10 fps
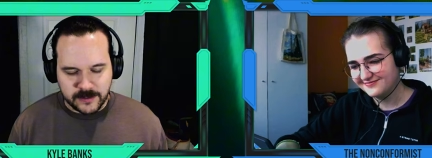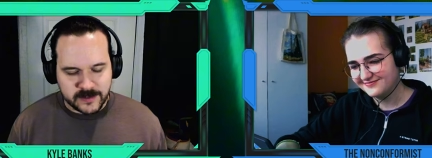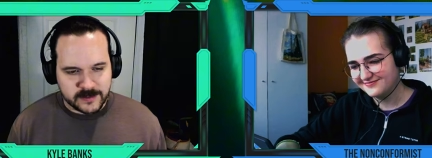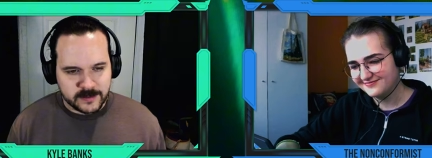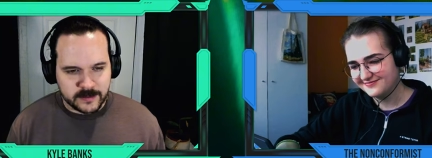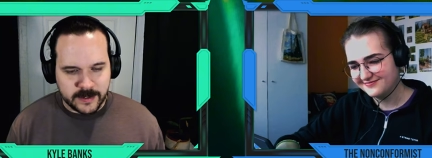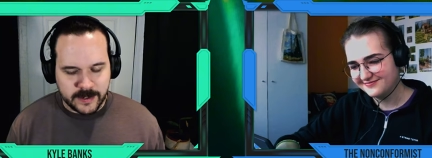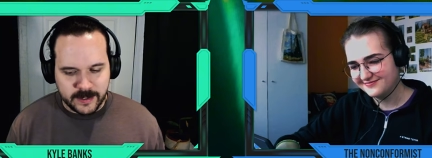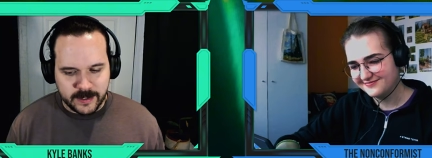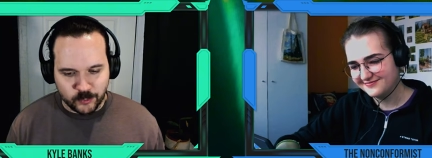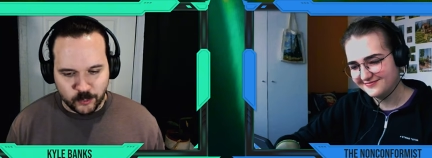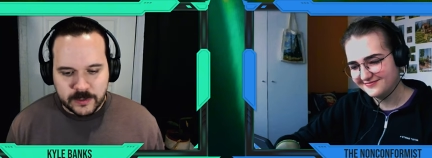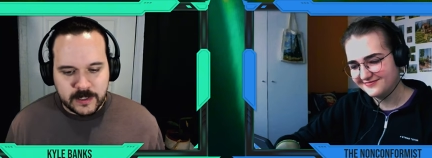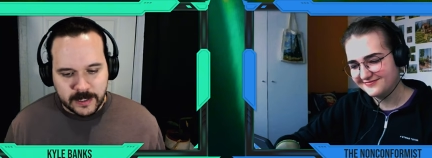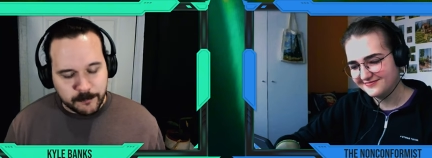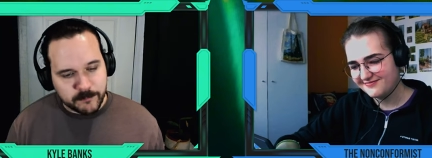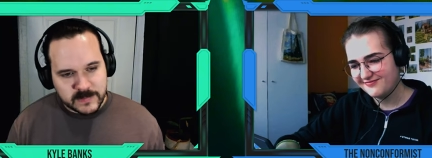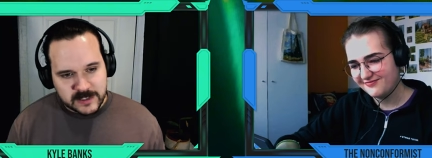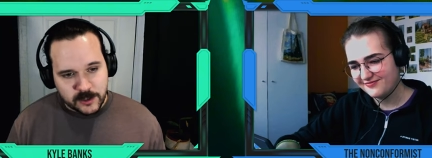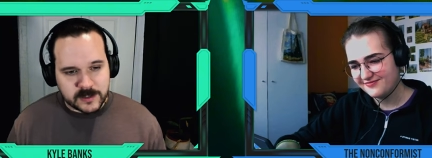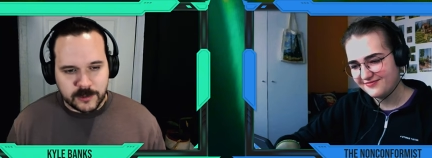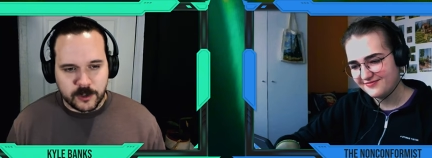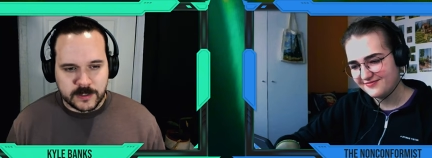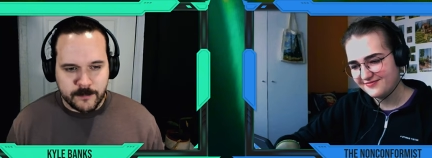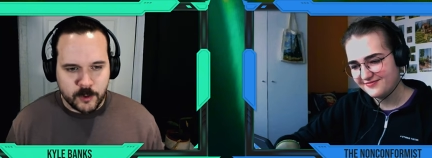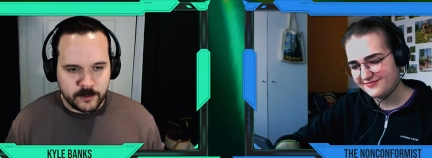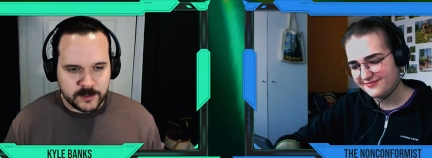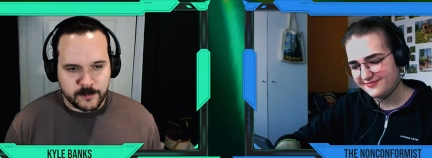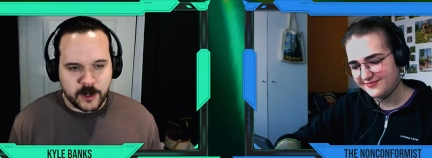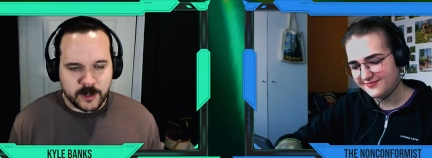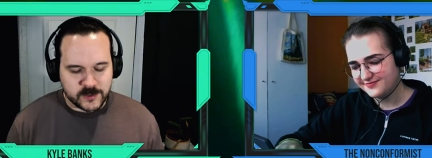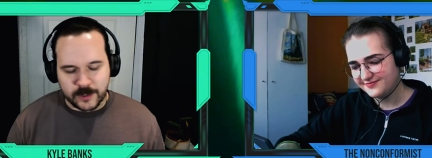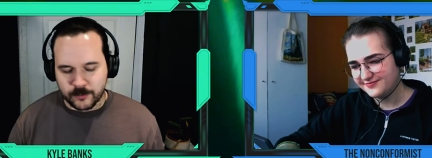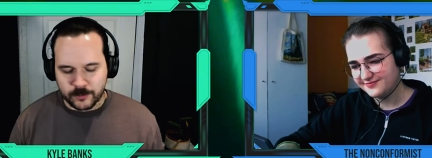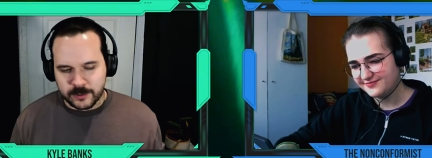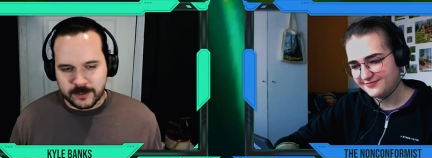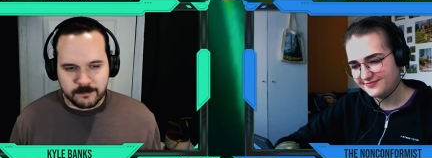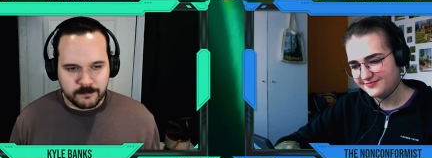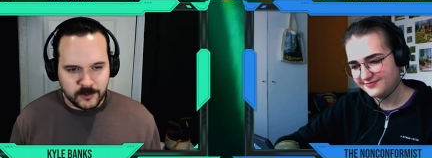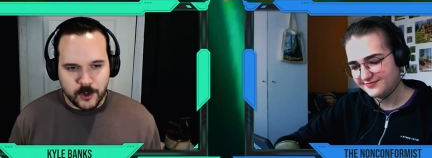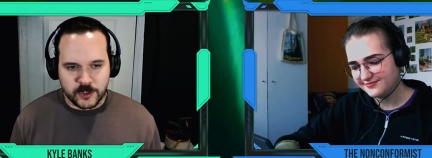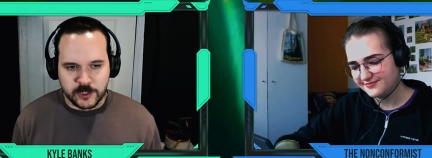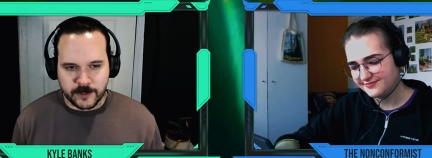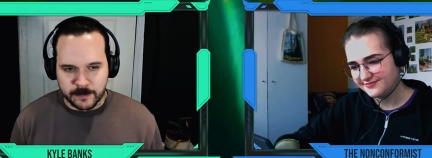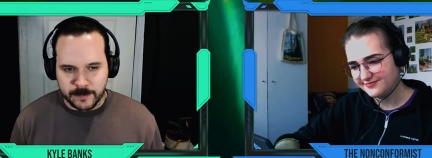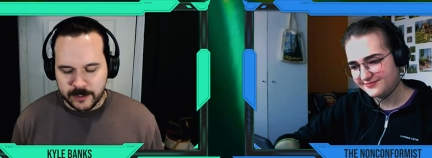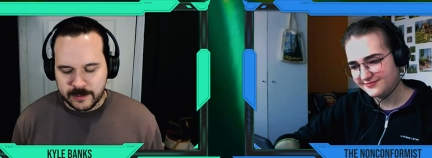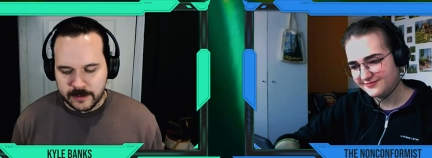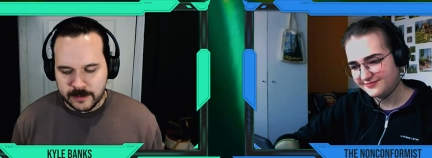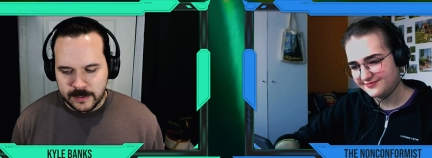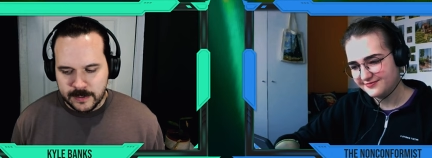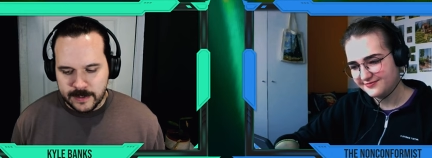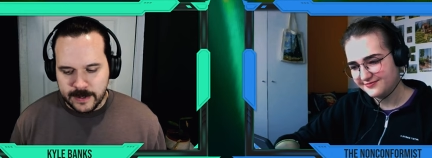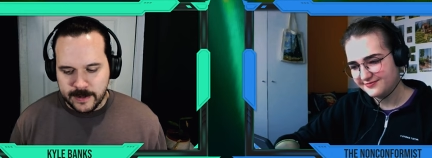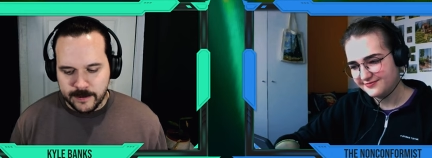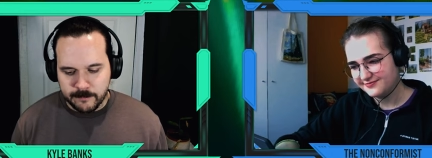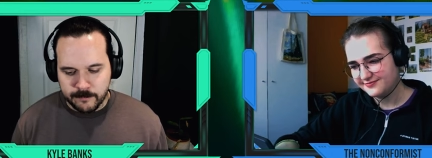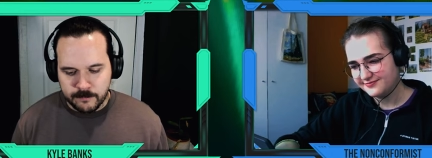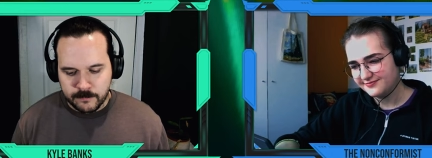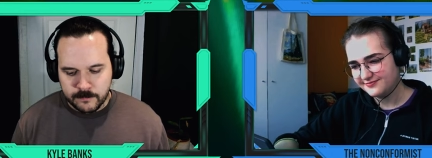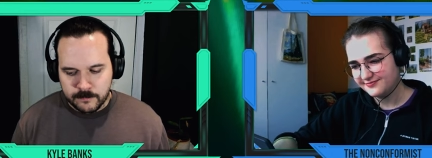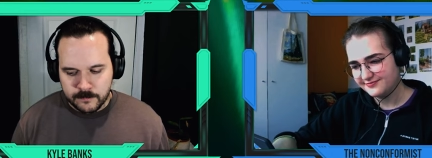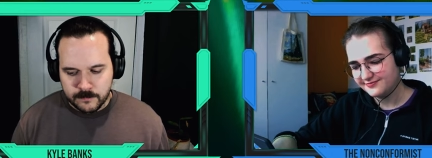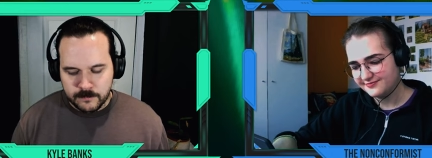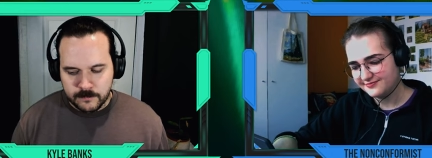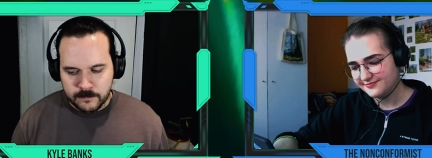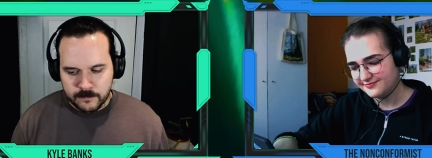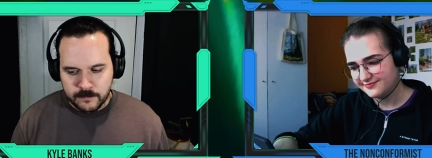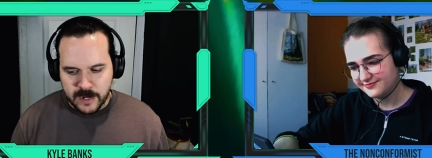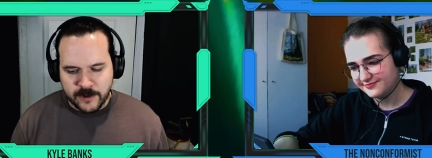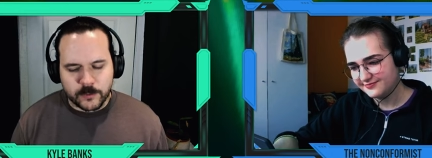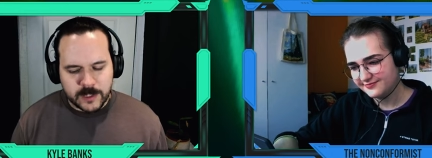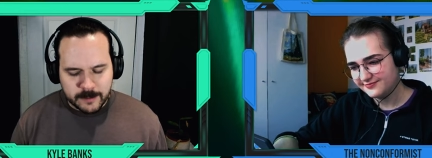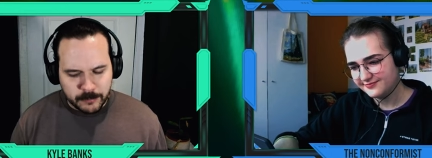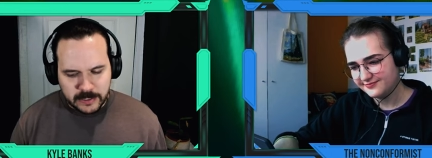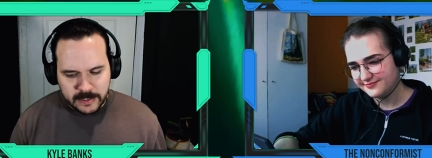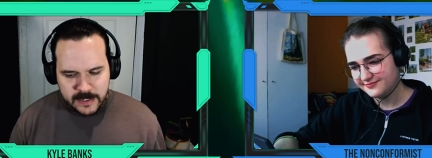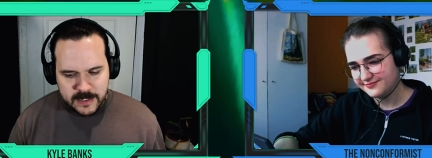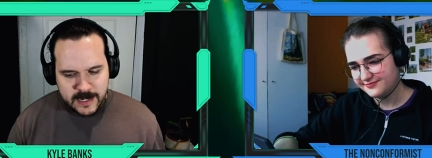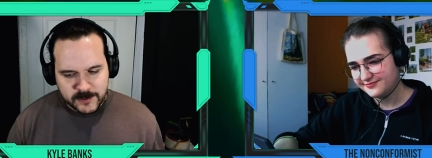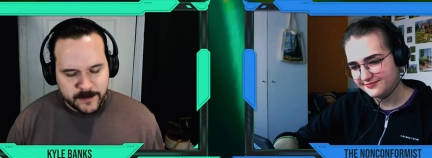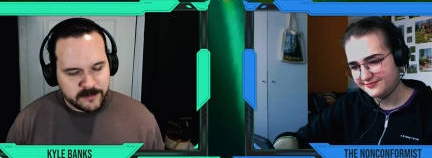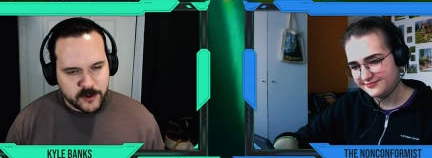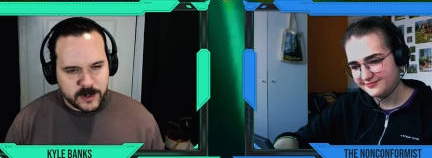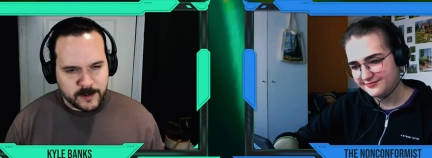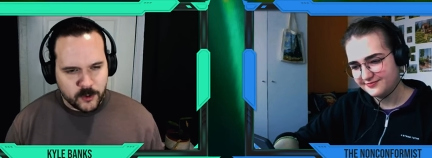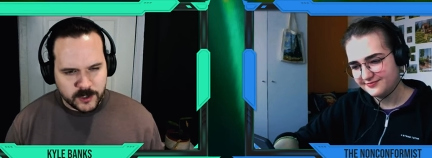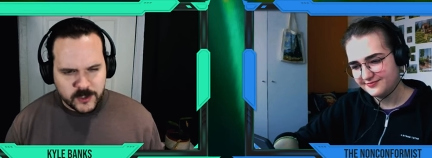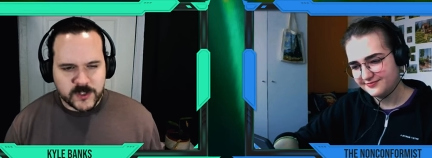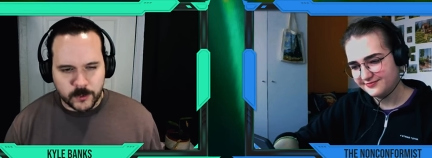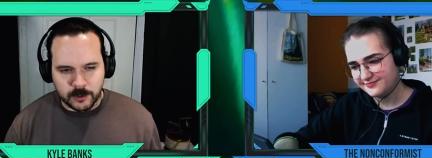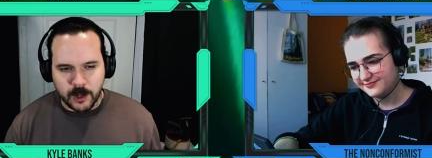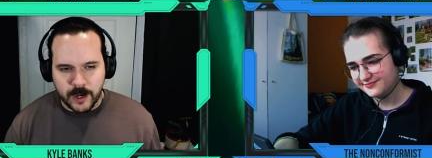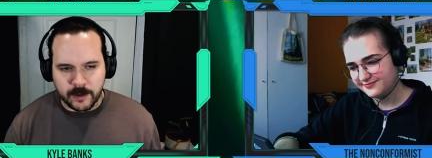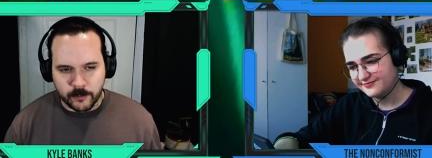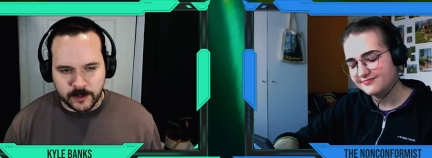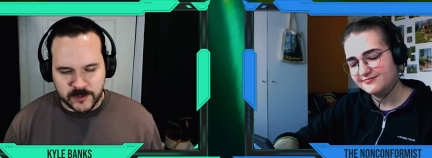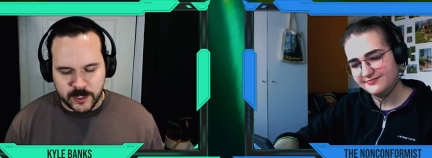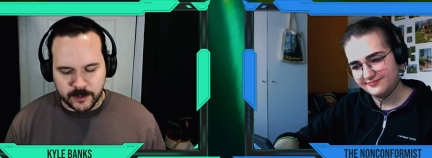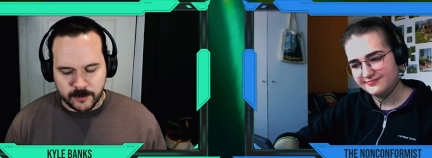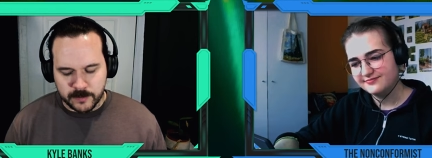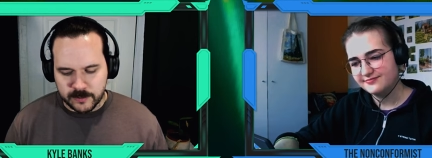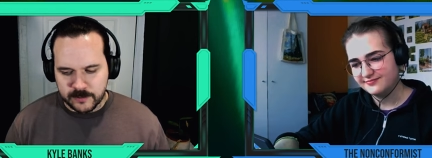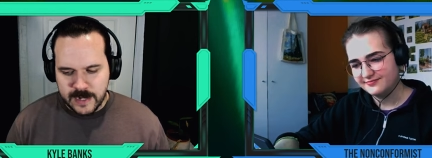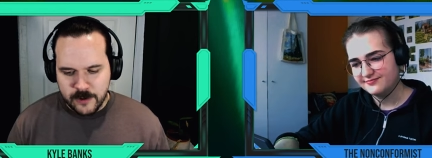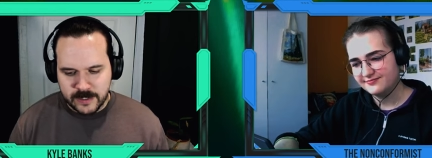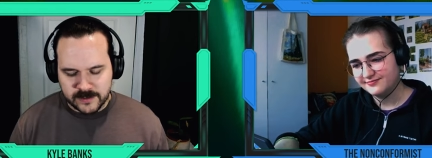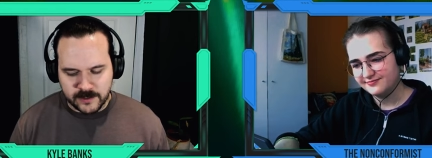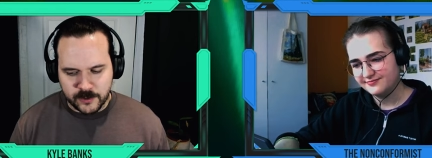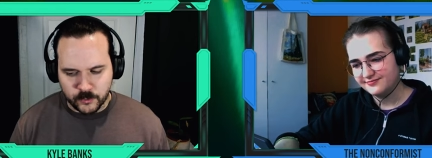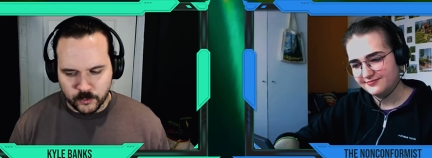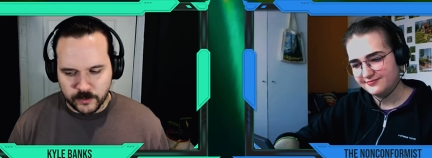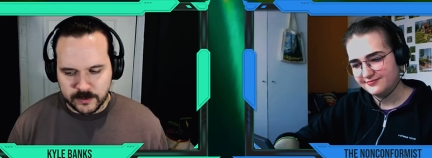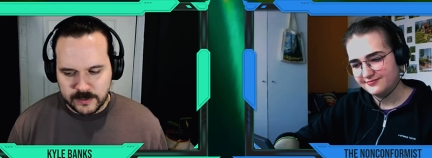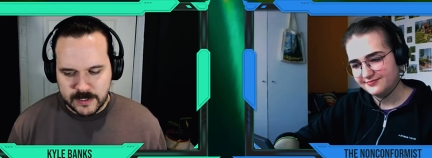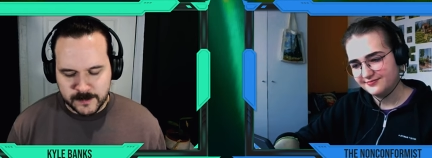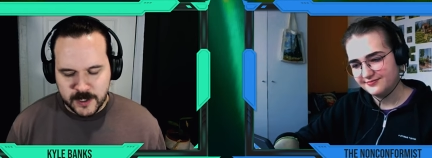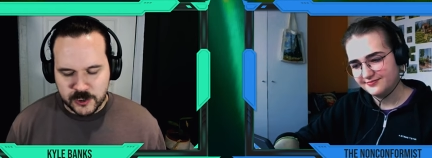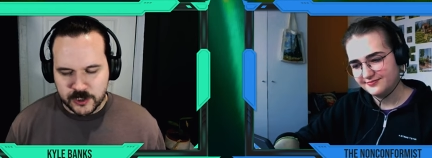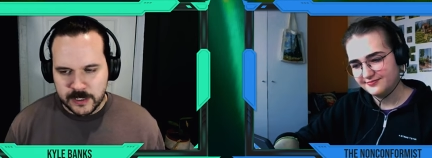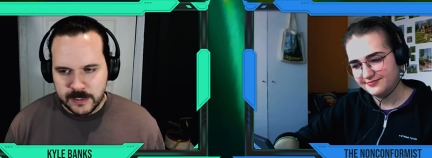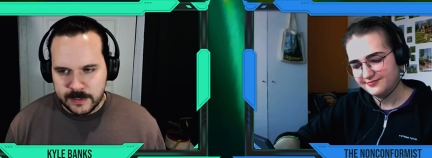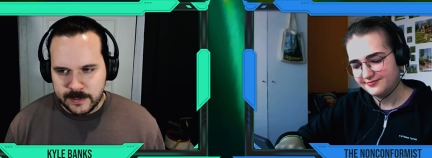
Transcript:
Speaker 1: years, uh, really like seriously looked at mobile as a market, so I don't really know too much about it. Um, I don't really like play games on my phone anymore. I used to a lot when I was younger, but nowadays I don't really as much.